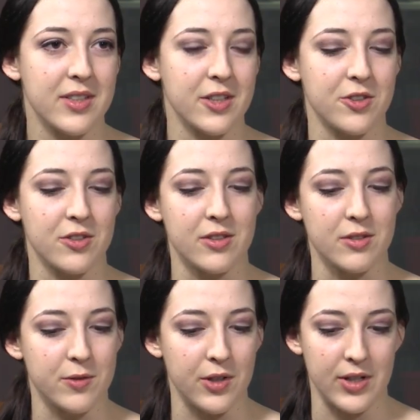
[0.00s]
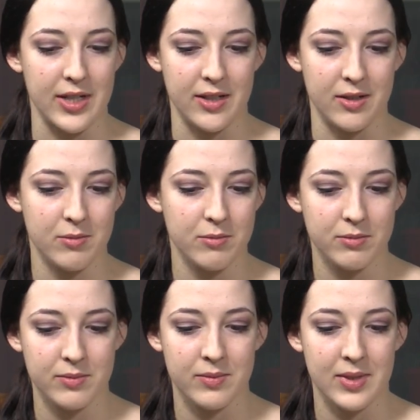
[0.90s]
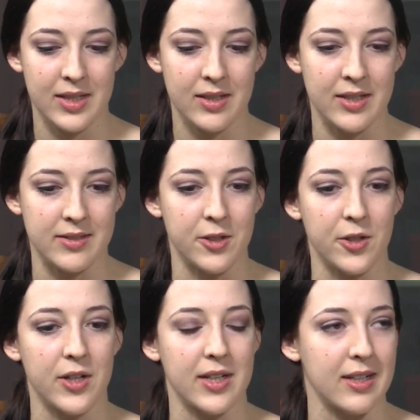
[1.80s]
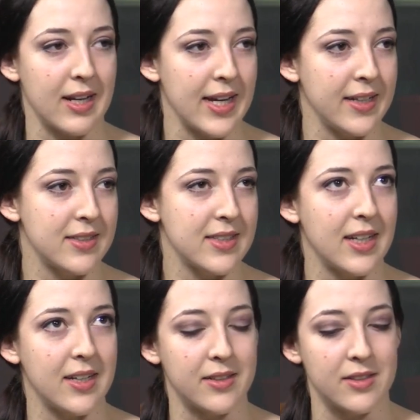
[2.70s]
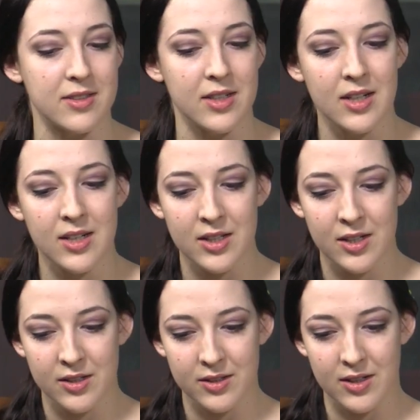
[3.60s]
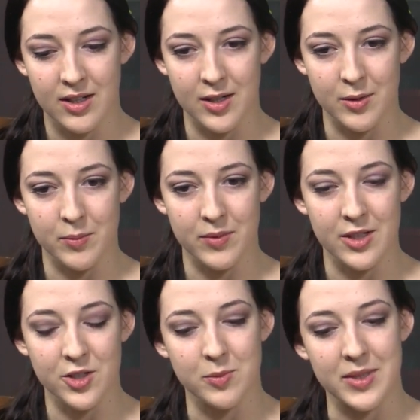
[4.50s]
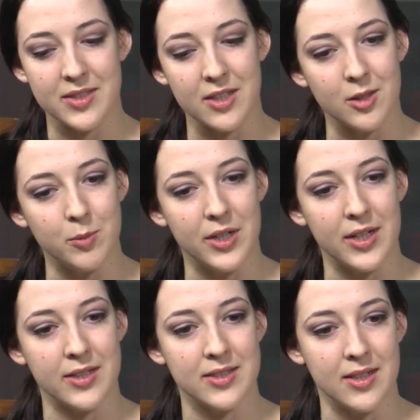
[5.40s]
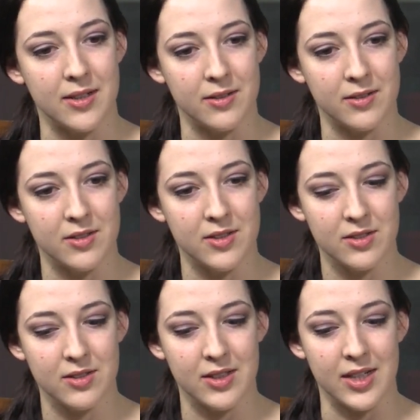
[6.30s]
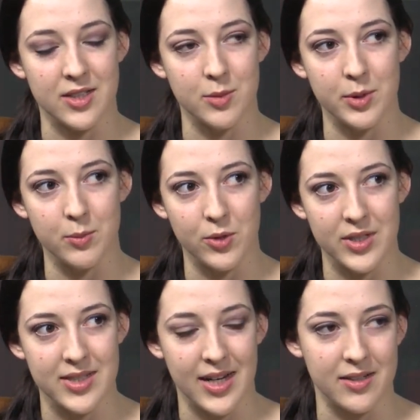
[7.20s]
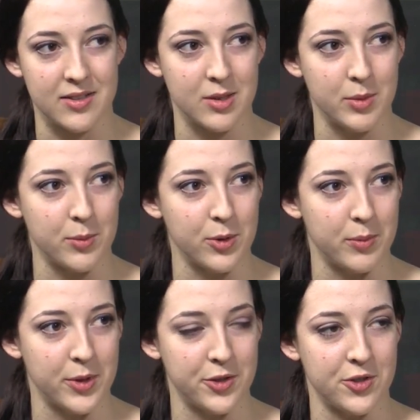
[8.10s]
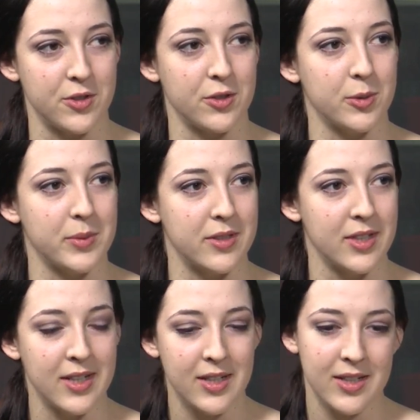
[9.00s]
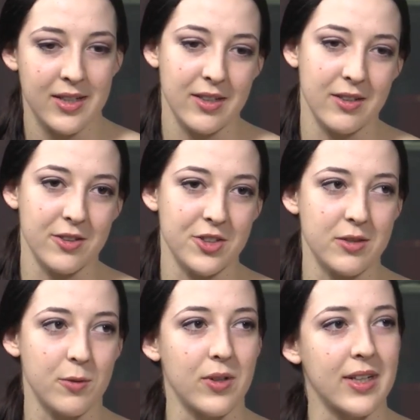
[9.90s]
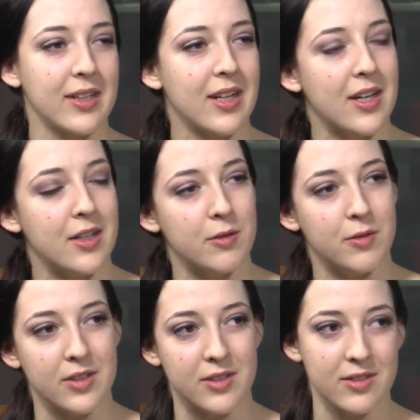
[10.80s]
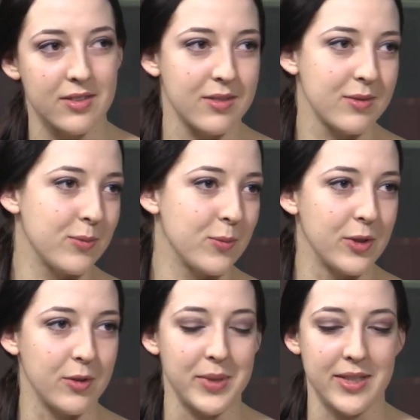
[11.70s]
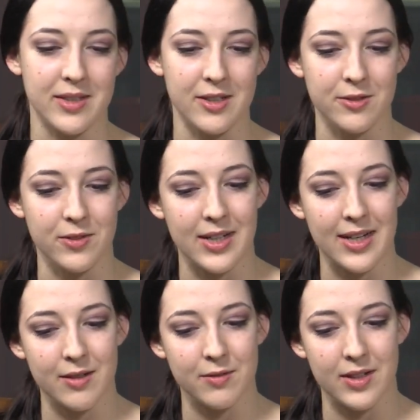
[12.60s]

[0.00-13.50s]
section is very easygoing and light, and then she meets Albrecht, and it gets a bit more intense and a bit more emotional, but, you know, she's falling in love, and it's one of the best days of her life,